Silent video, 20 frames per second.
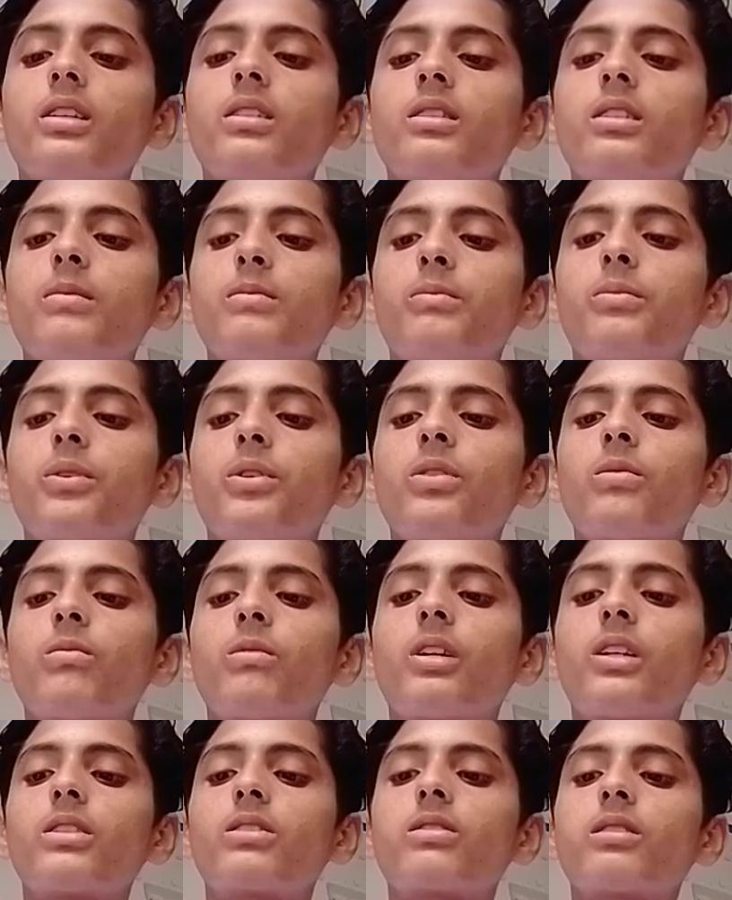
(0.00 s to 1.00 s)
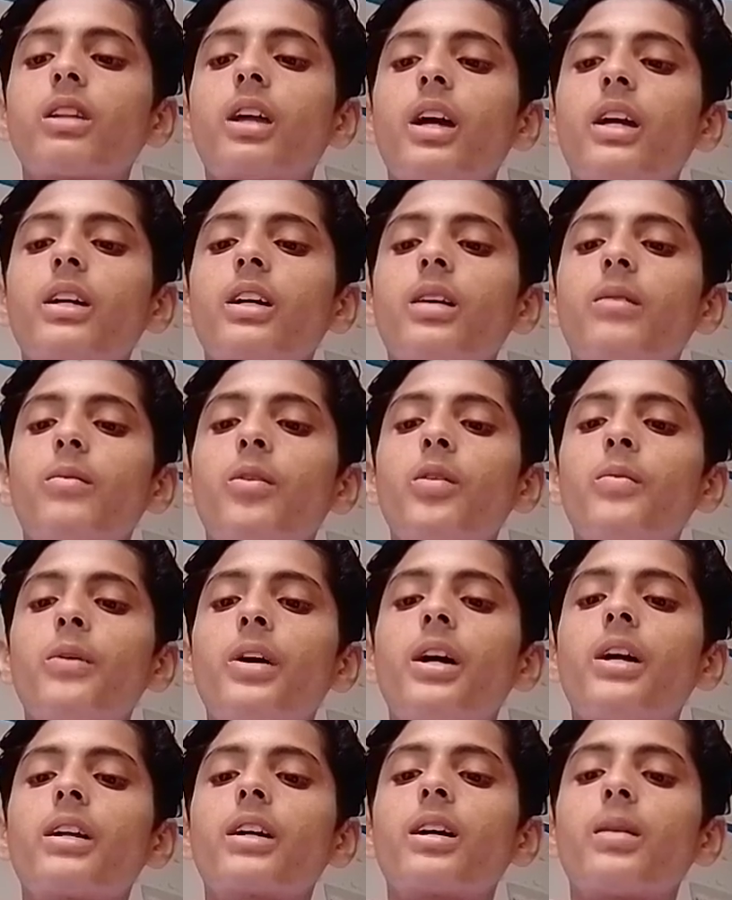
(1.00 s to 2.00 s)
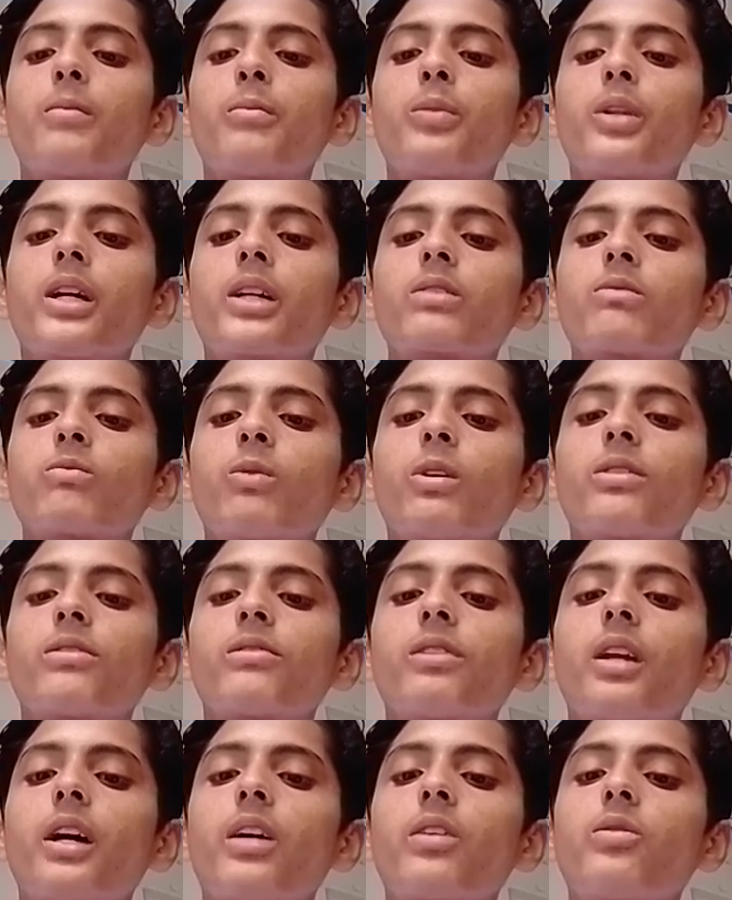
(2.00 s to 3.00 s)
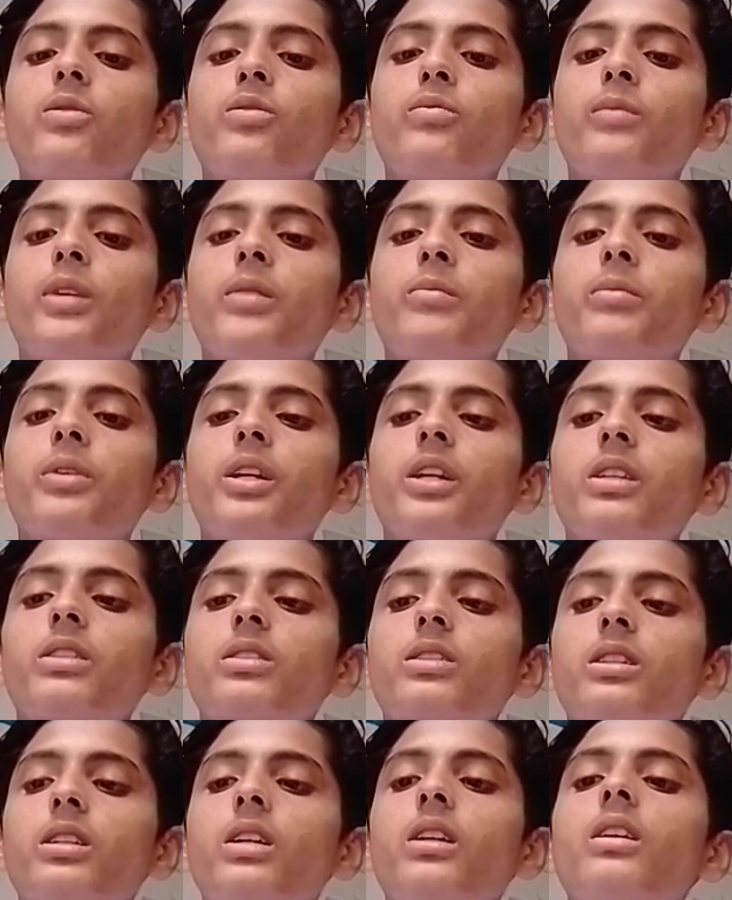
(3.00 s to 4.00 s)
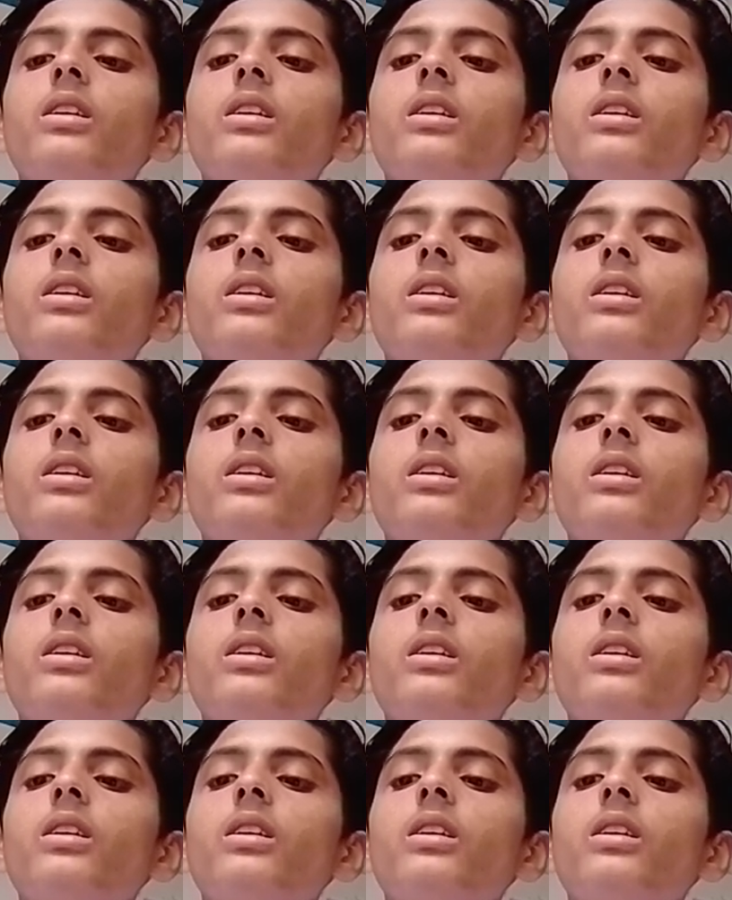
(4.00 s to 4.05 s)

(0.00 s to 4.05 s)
simple ones like amoeba and complex ones like human beings.